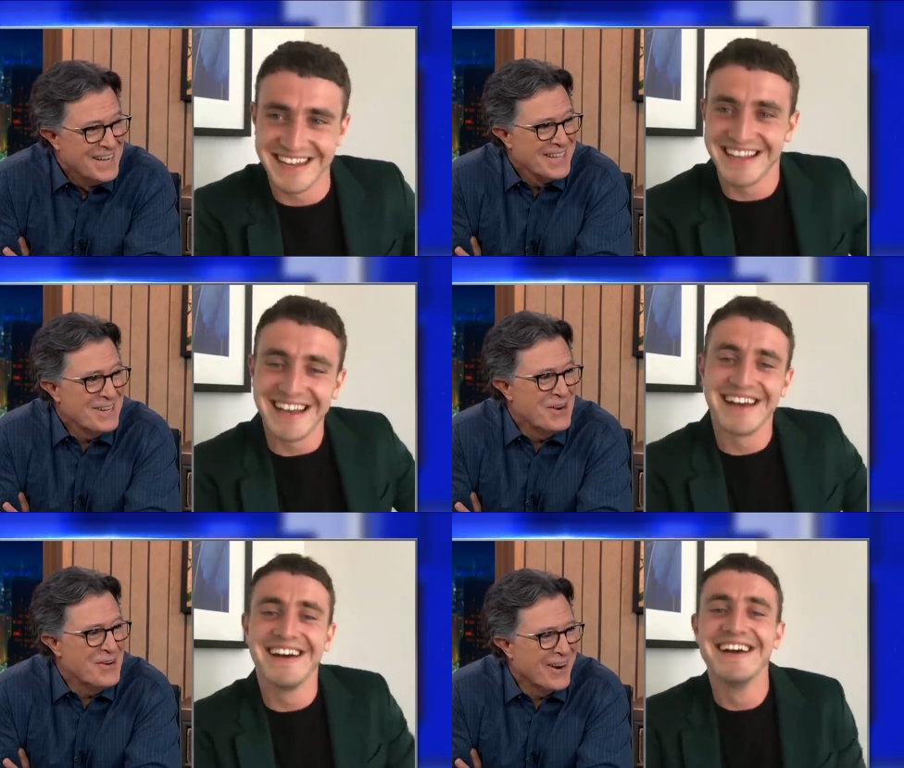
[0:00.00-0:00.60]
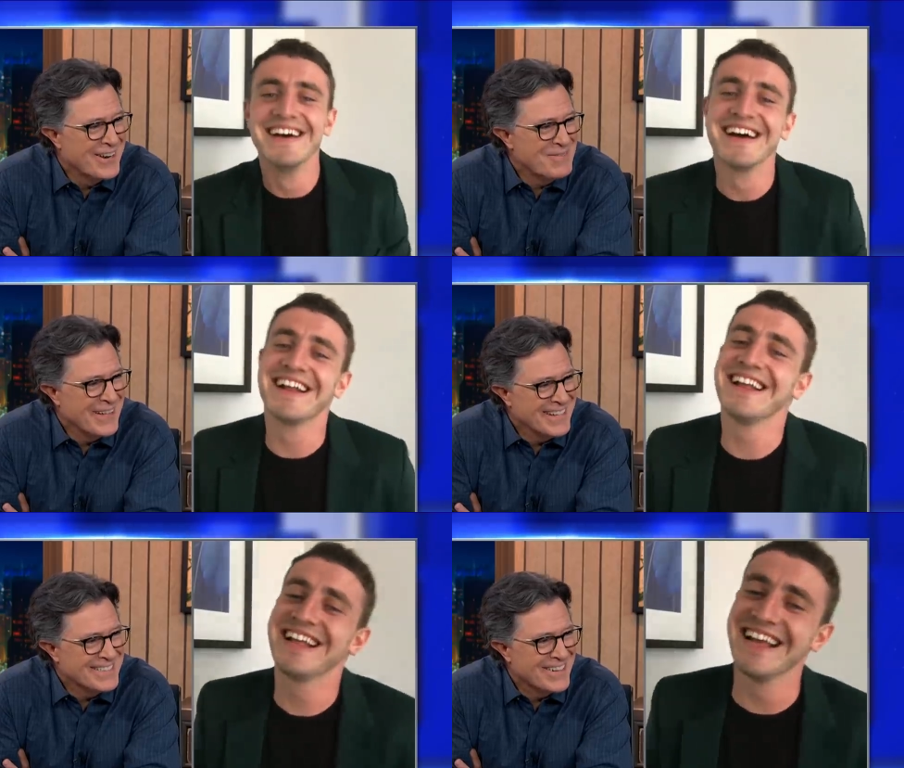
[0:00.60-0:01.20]
Speaker 1: You are being
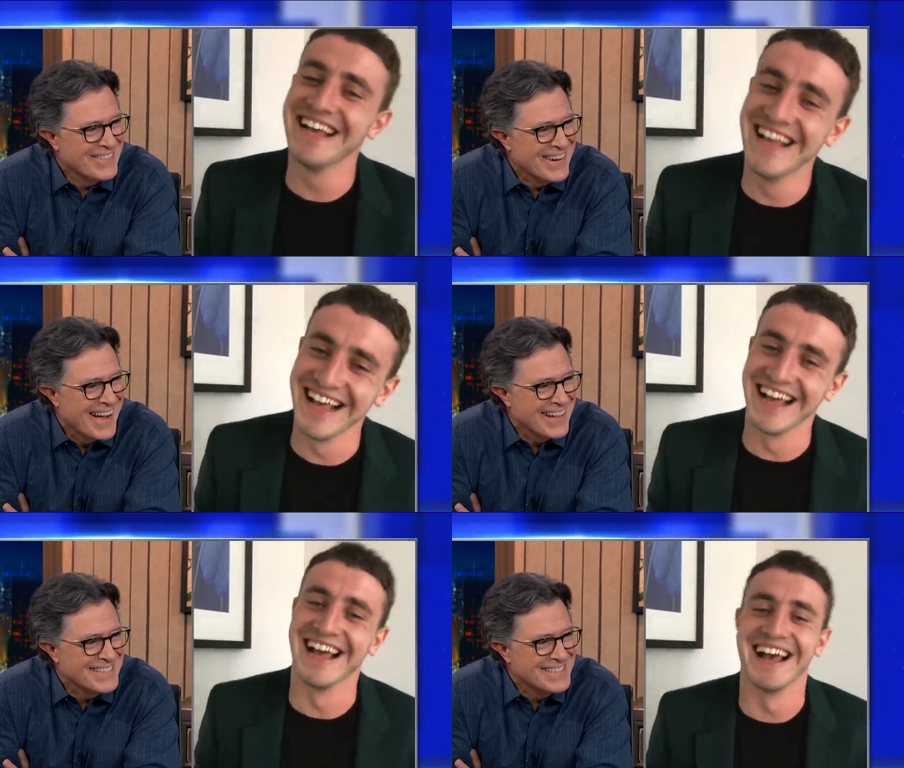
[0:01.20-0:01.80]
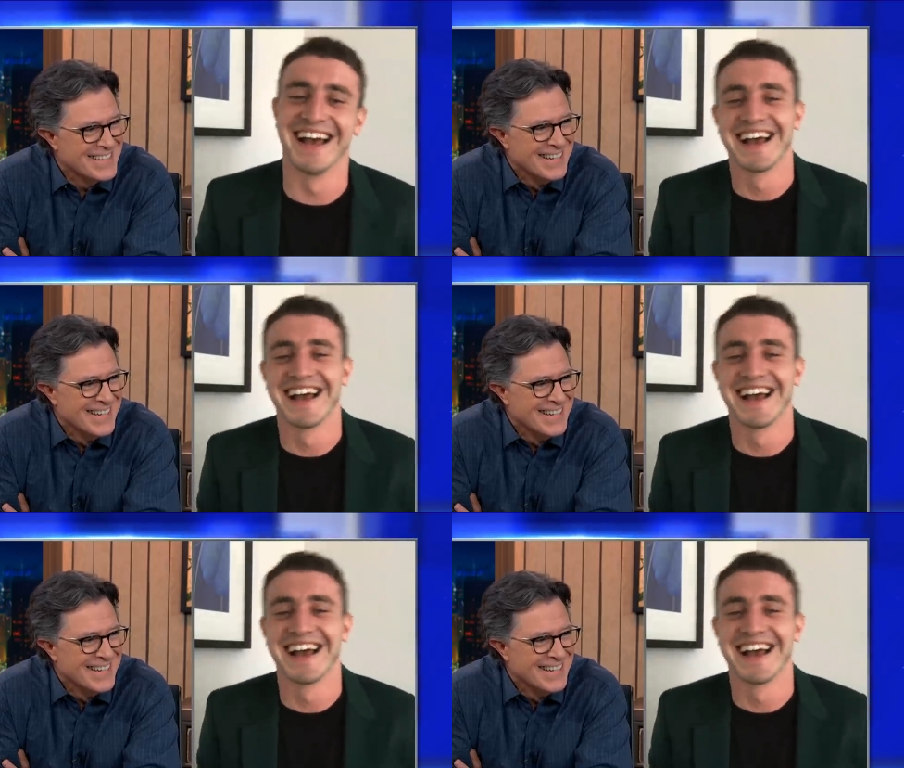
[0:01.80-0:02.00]
so nice.